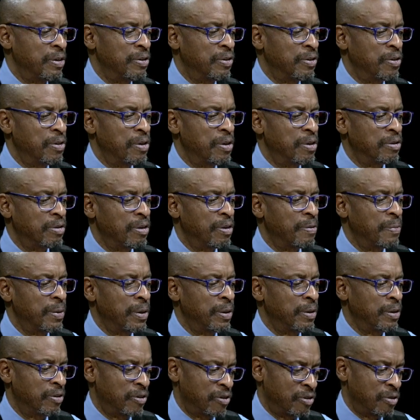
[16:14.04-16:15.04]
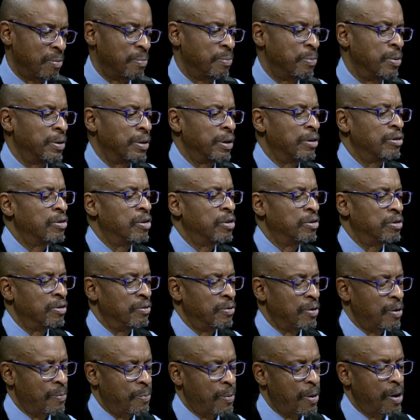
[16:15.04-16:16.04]
in terms of, I mean, this is a book that's also
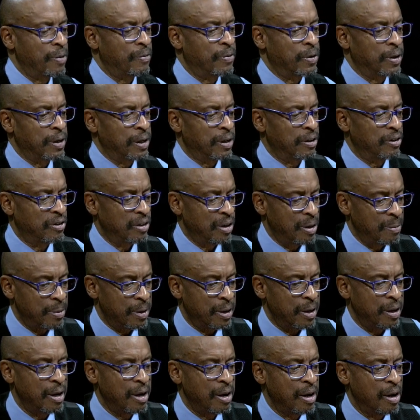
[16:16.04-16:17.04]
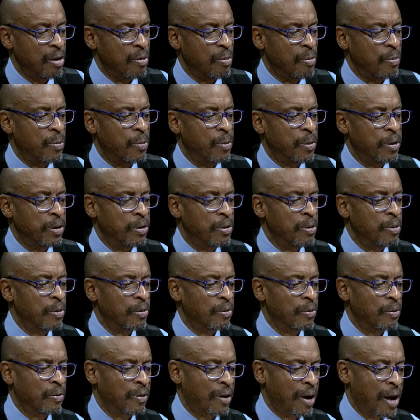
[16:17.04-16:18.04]
part of an exhibit, where
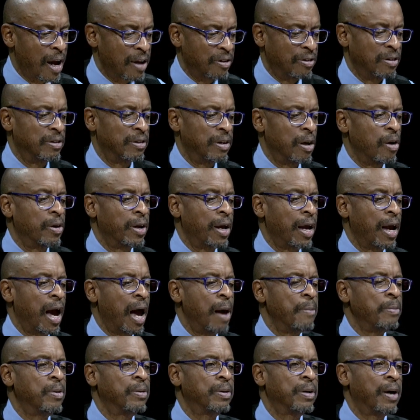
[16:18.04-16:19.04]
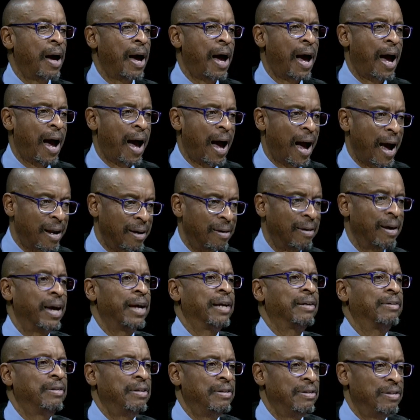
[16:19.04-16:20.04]
you consciously say, okay, I'm going to
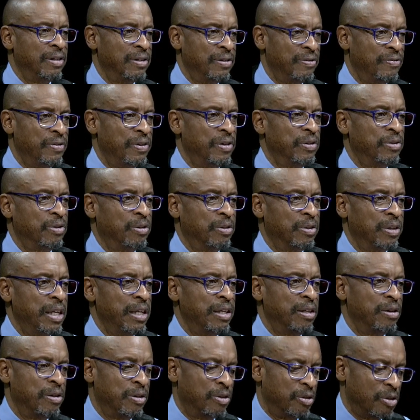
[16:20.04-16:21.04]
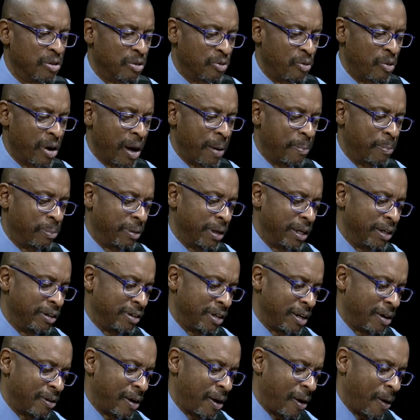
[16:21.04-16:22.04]
highlight these individuals, either in terms of where I place
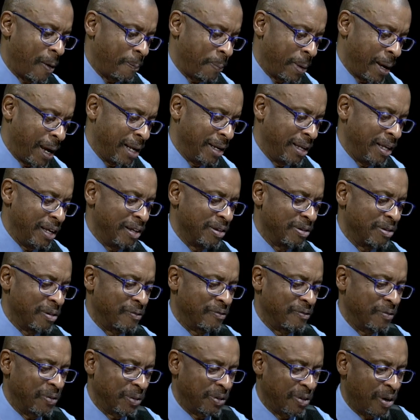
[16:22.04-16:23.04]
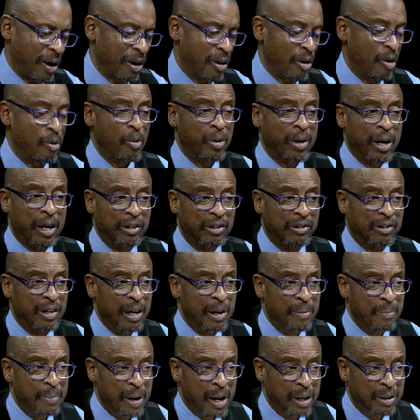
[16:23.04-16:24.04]
their paintings or photography or what I say
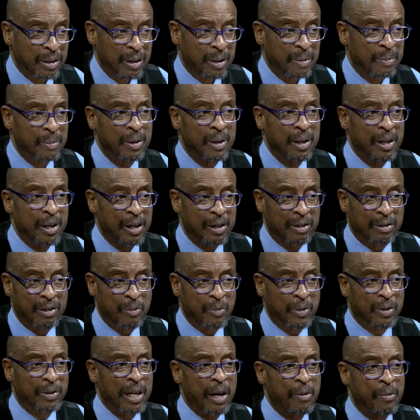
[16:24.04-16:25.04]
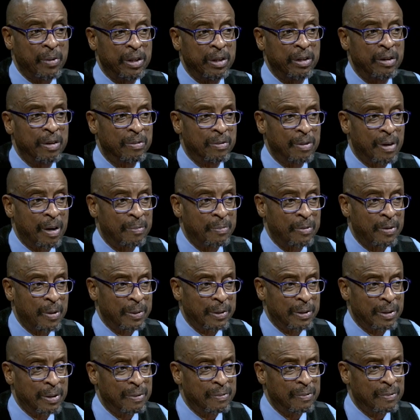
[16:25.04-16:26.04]
about them. Is it, was that one of your
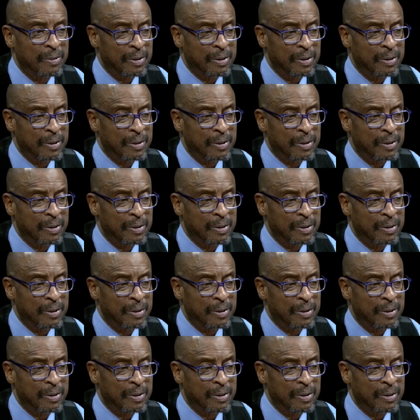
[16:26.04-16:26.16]
objectives?